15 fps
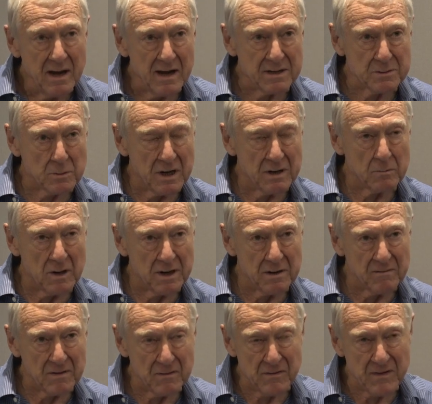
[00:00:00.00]
as one
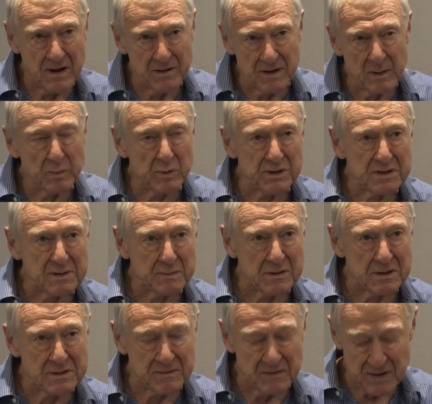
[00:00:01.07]
of the founding
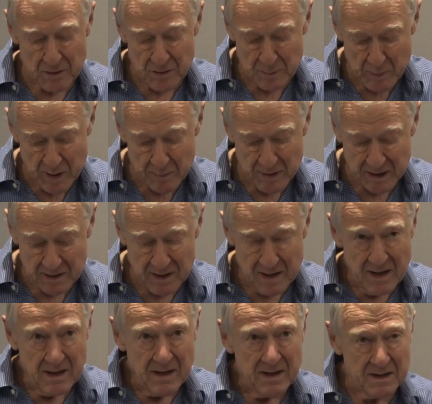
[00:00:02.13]
principles of their republic
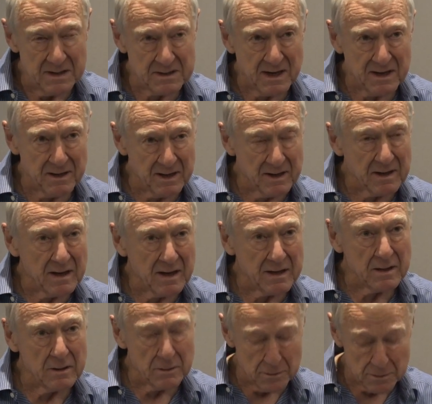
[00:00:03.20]
is, I think,
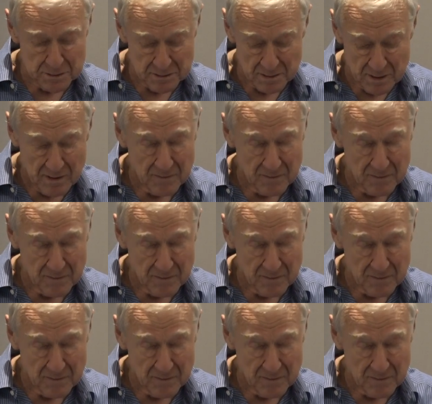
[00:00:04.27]
an illusion